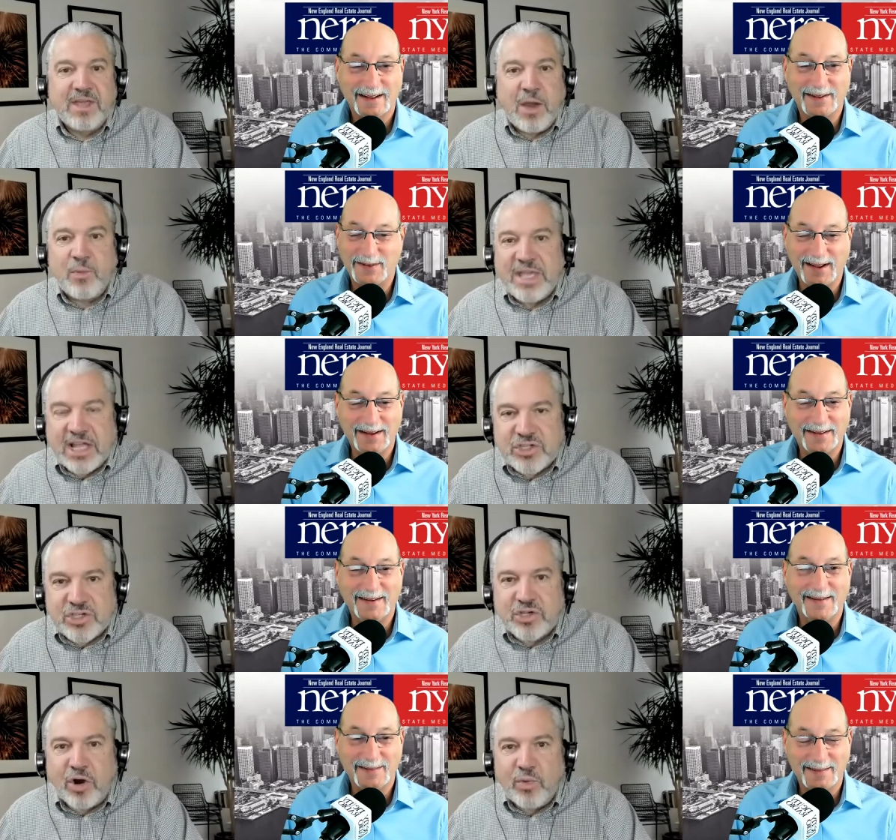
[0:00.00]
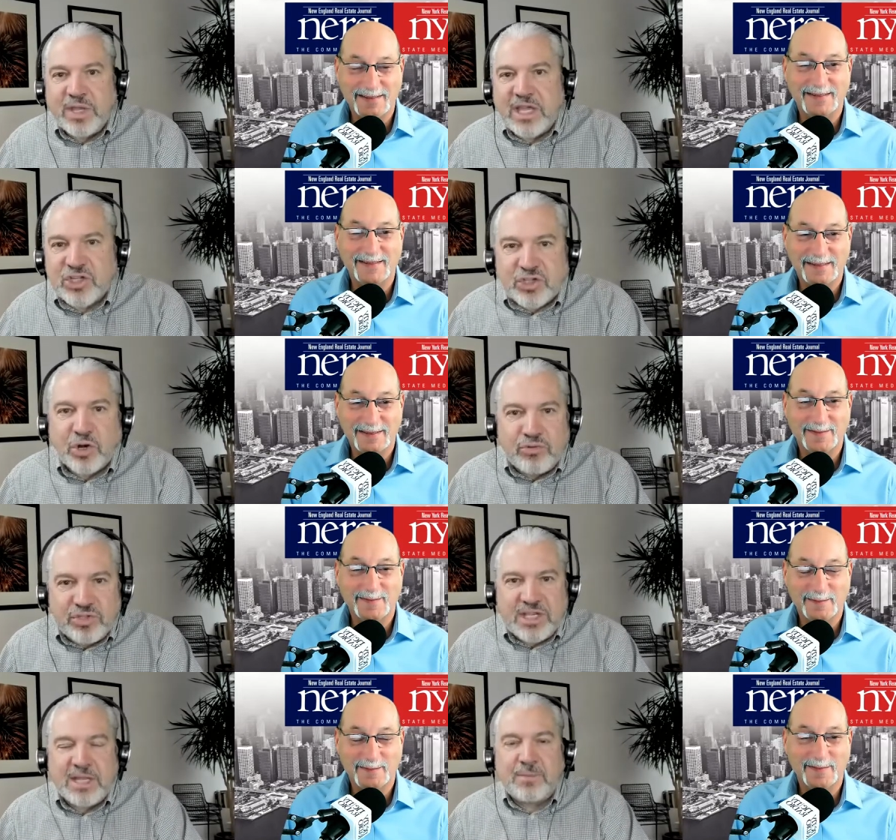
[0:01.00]
Speaker 1: And exactly. we get so we get so
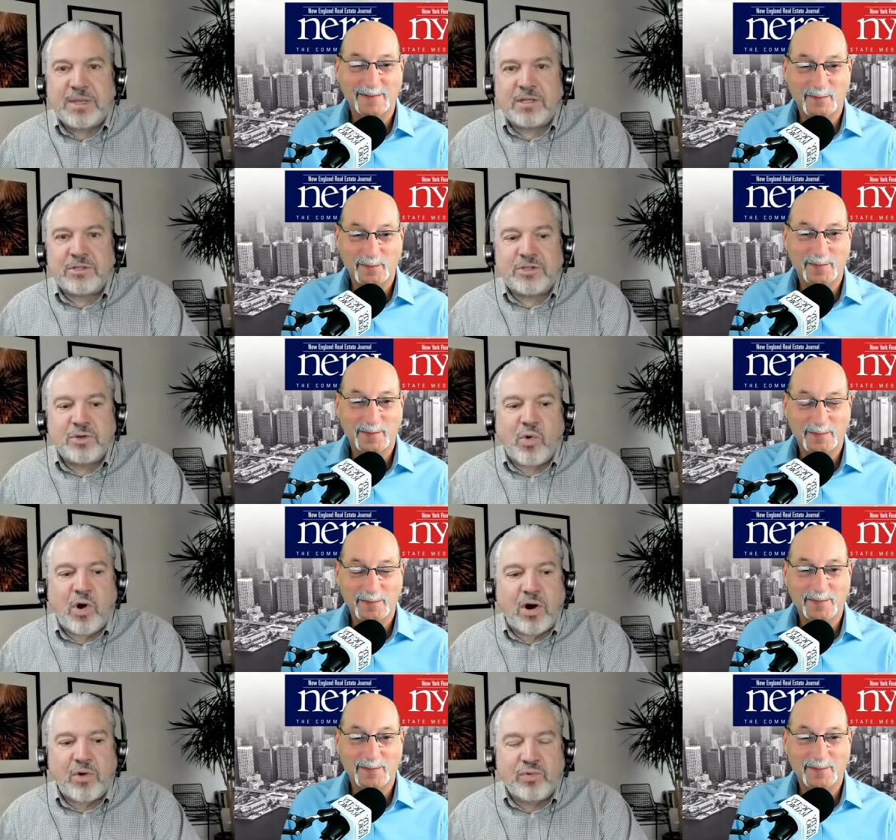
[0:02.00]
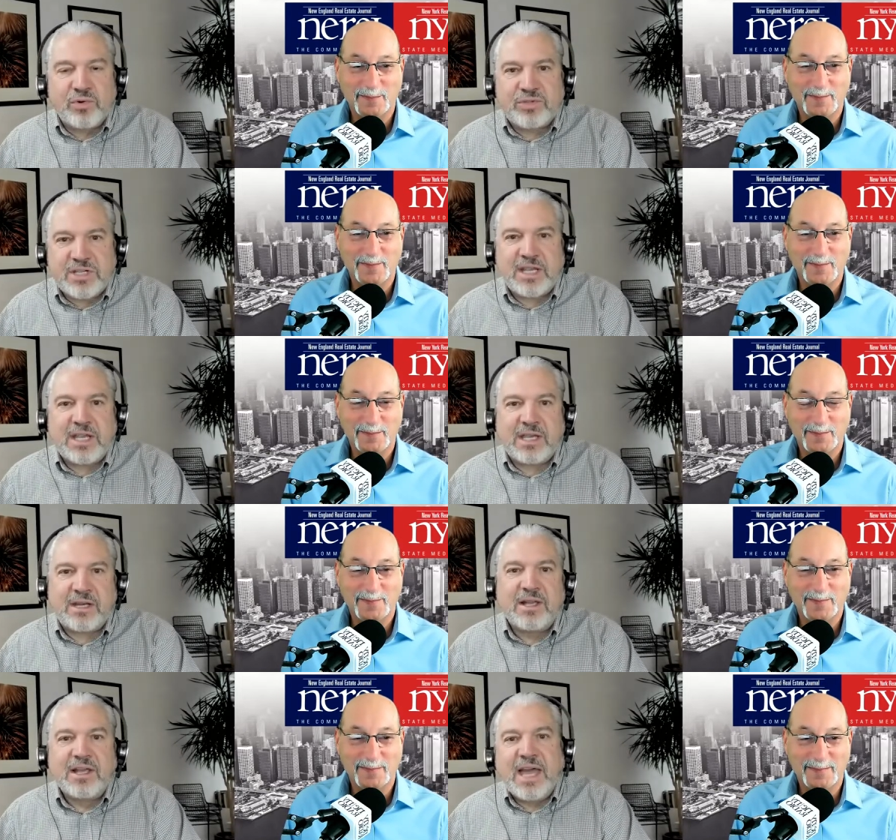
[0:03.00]
deep into our
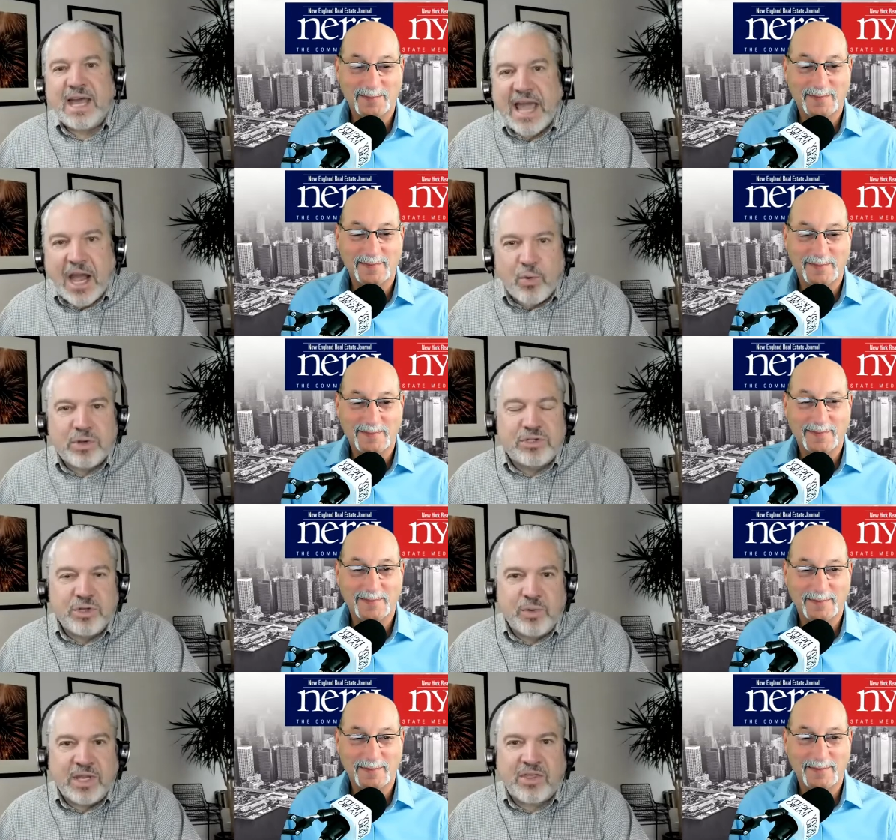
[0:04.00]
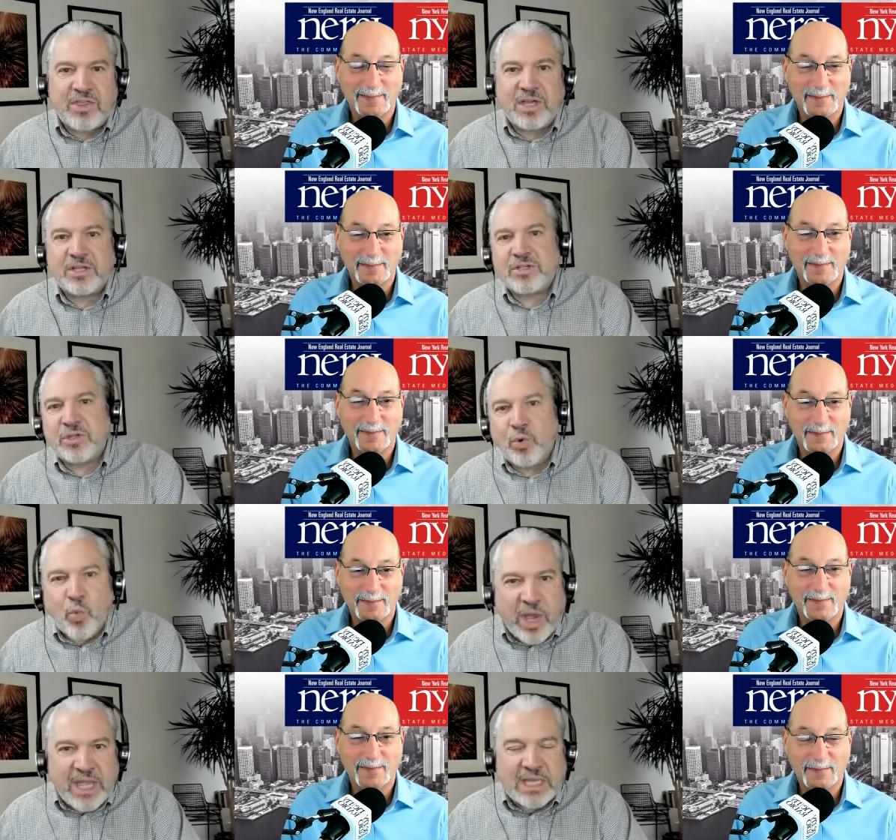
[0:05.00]
routine and how we're doing things and the
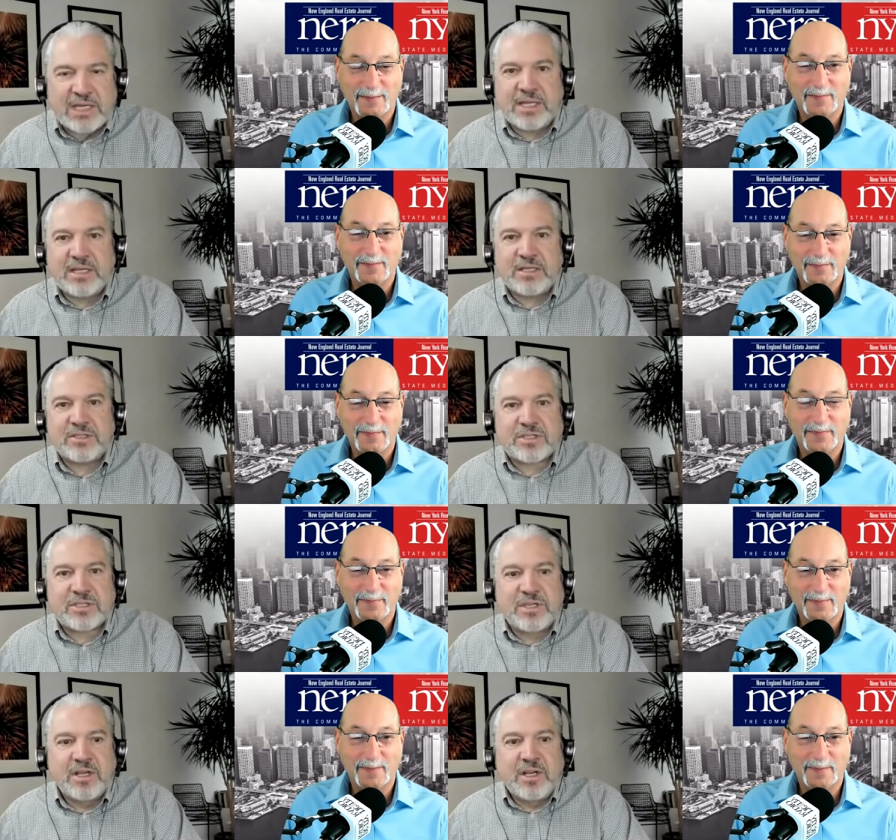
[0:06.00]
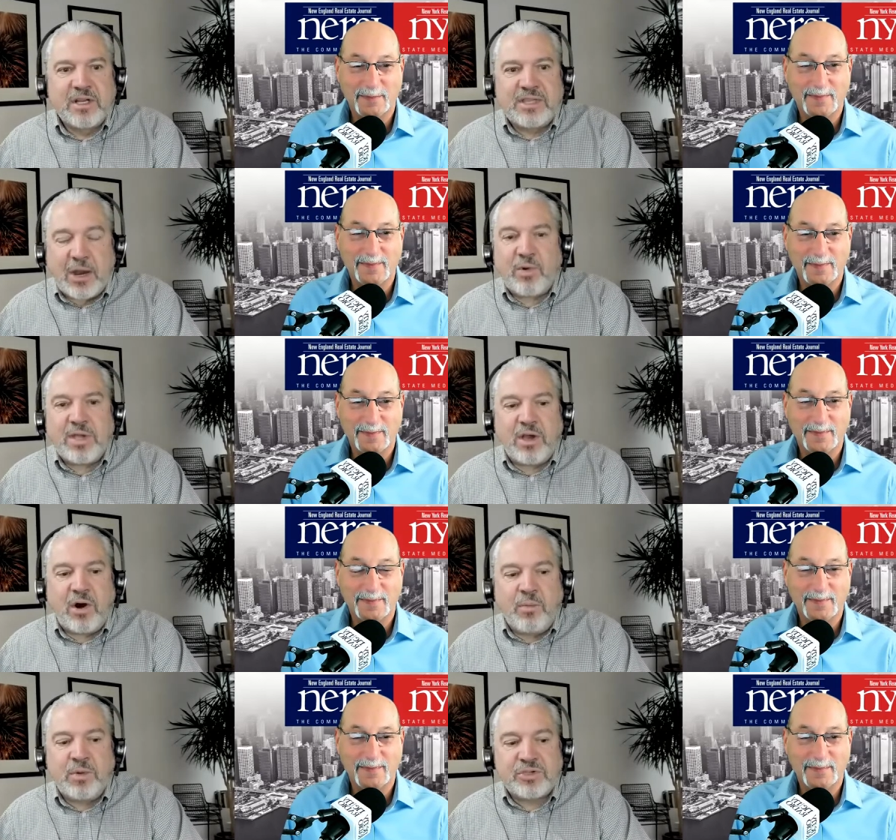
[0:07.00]
way it is that we
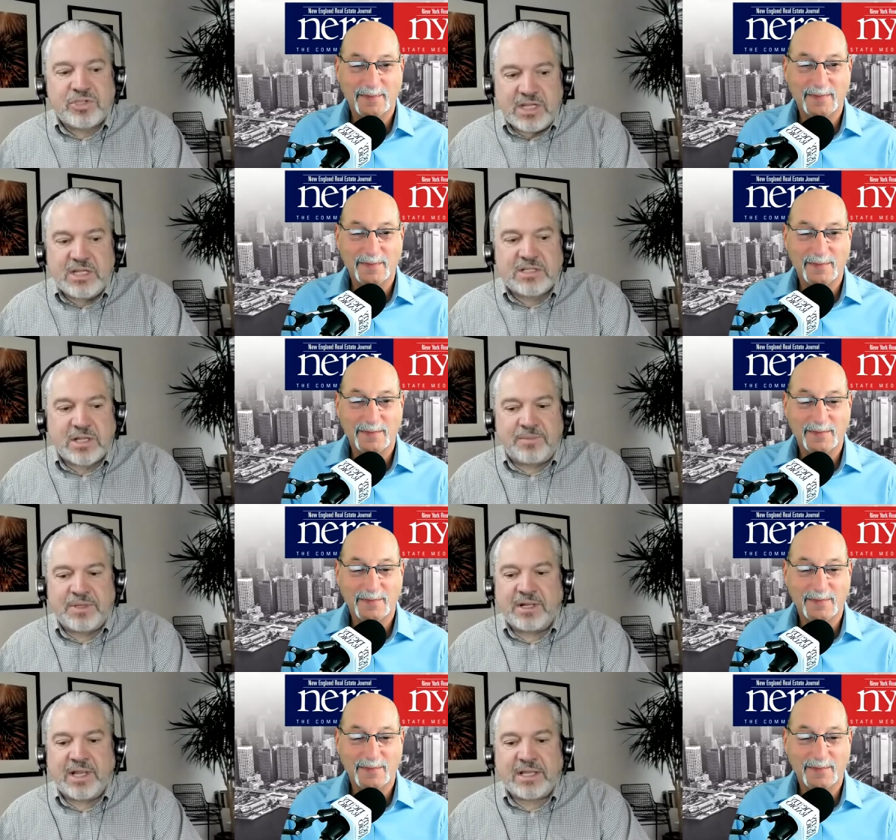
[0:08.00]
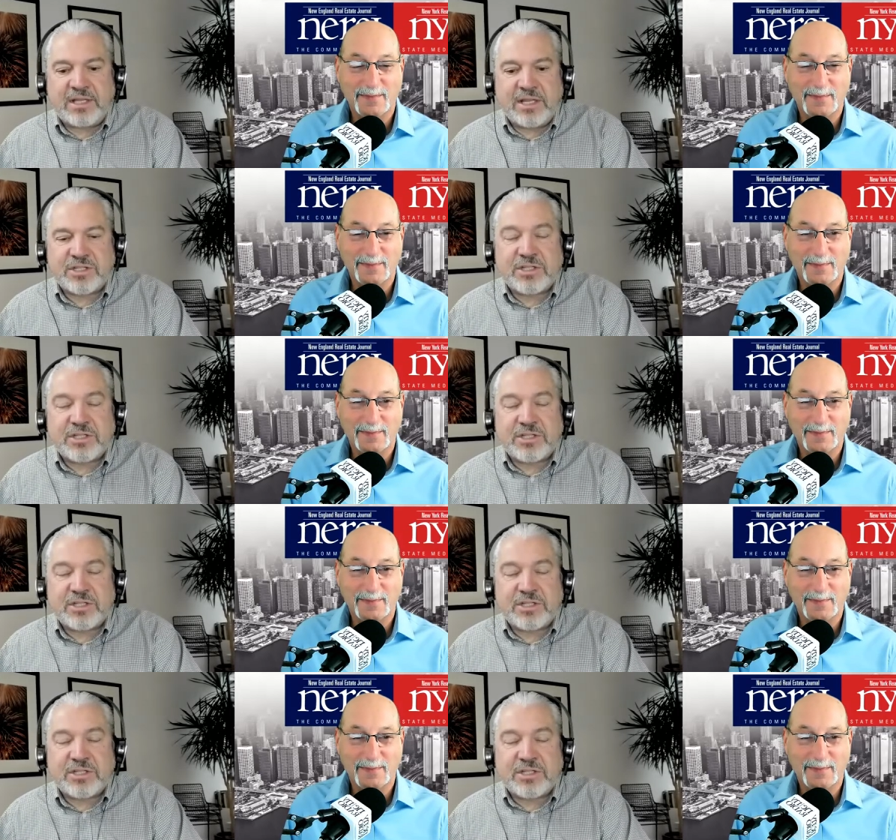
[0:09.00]
almost need something like this